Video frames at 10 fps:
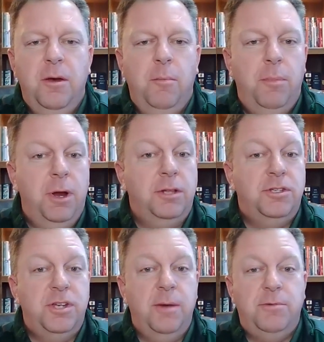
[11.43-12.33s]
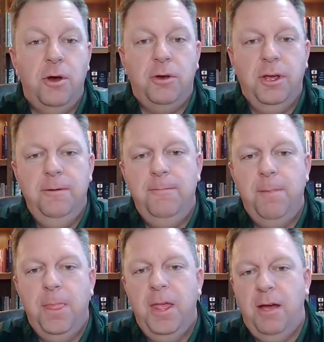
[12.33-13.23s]
But at the same token,
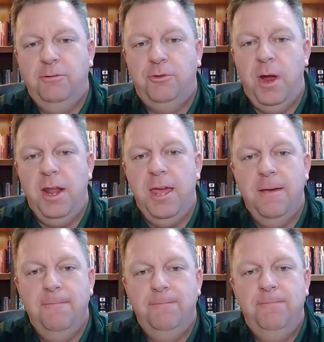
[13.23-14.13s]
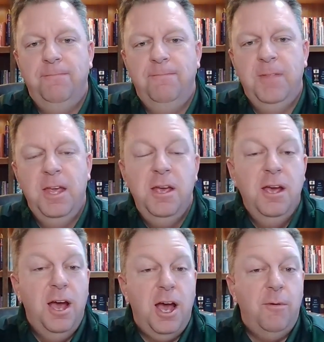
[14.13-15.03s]
I was ready.
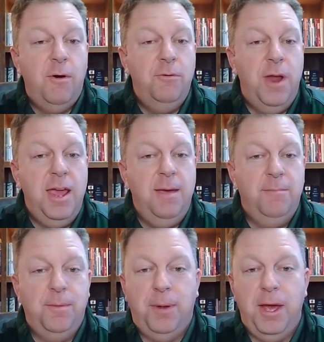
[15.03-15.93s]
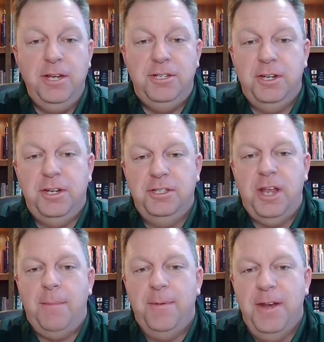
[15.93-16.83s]
I won't name the place that this
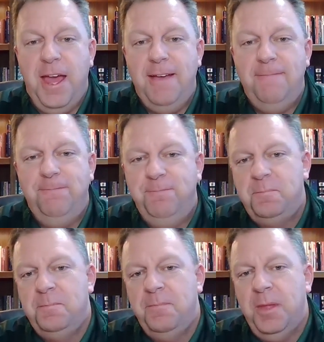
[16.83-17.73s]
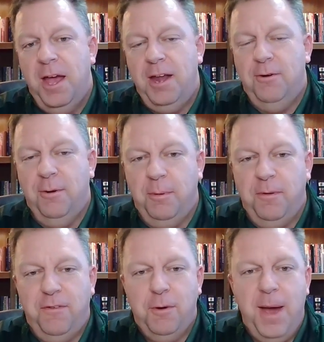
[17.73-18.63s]
happened at. I don't want them to
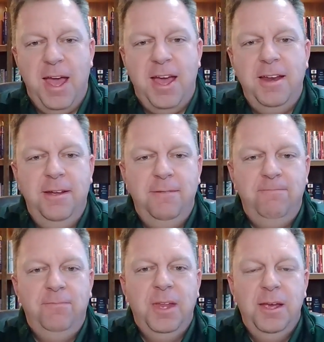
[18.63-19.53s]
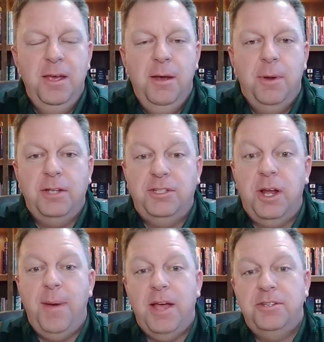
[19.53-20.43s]
feel bad. But I was at
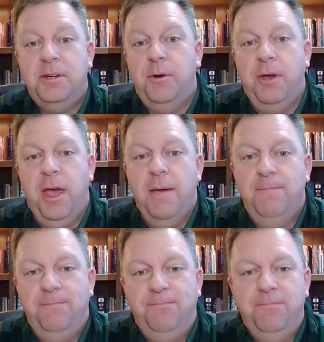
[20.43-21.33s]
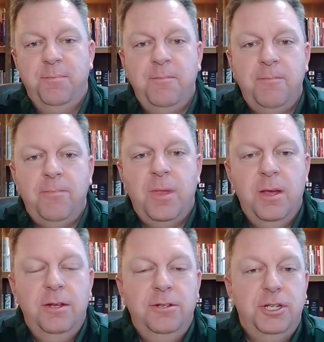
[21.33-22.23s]
a basketball game.
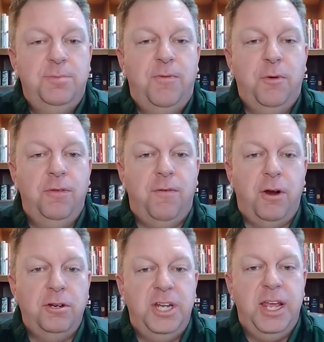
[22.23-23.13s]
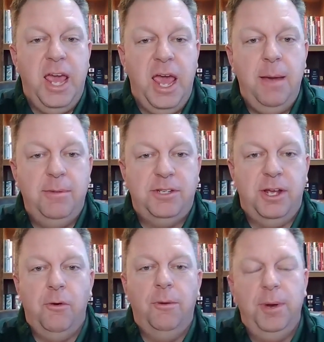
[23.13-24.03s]
Just before the varsity game, as I
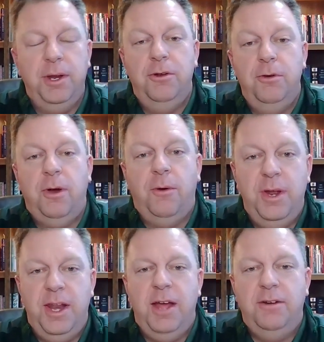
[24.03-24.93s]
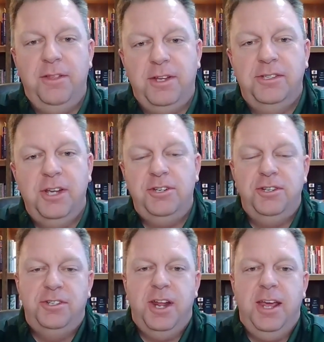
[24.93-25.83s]
normally do, I went down to the
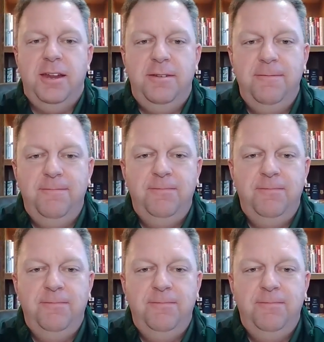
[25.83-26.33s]
concession stand to